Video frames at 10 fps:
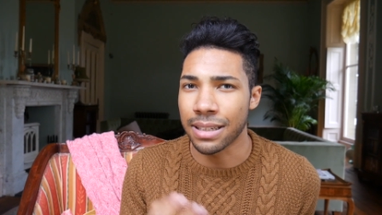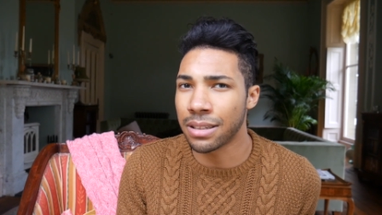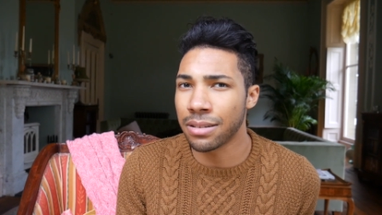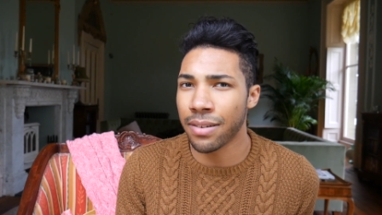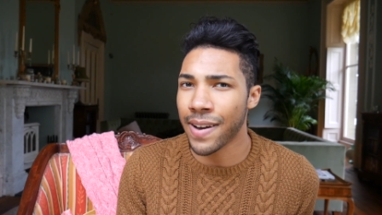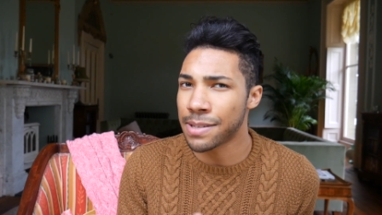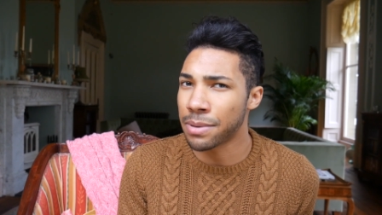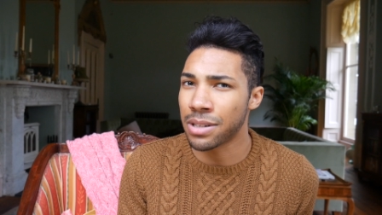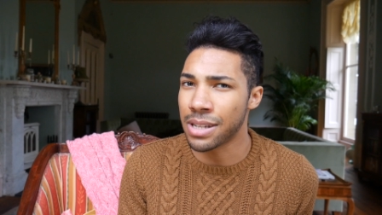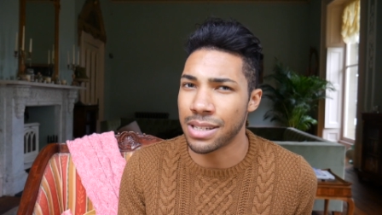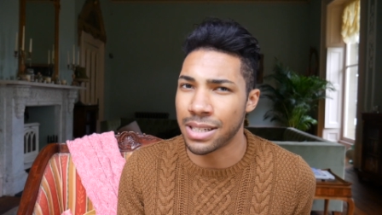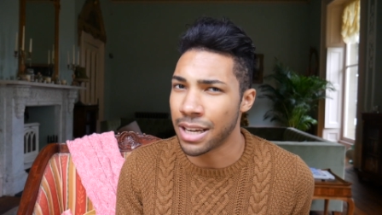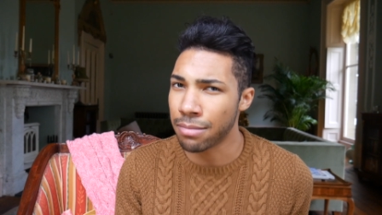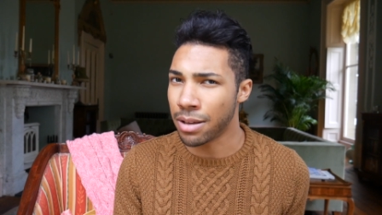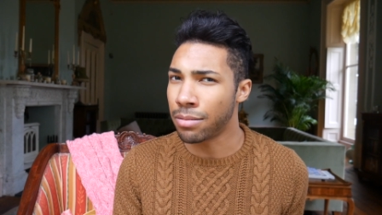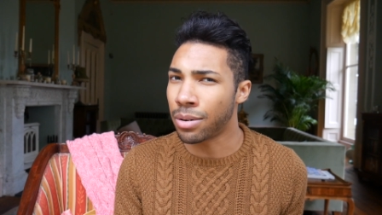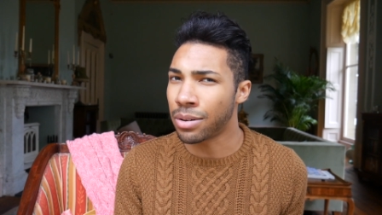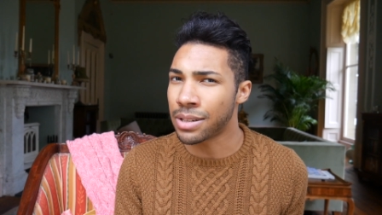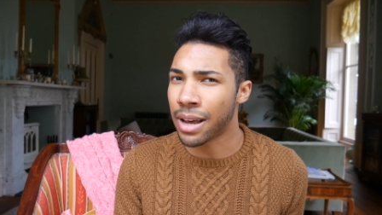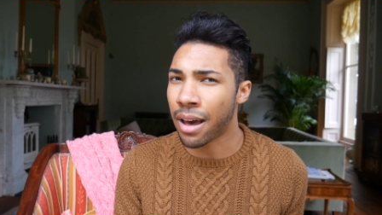I don't know if that's because it's chickpea
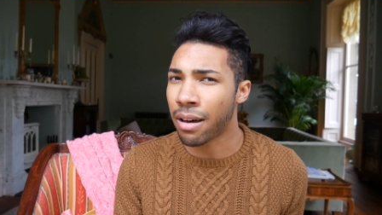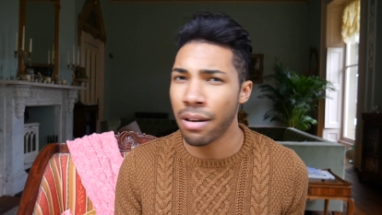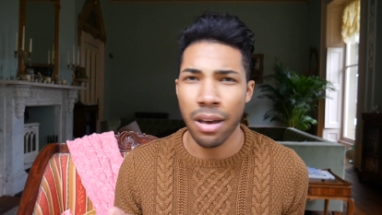water.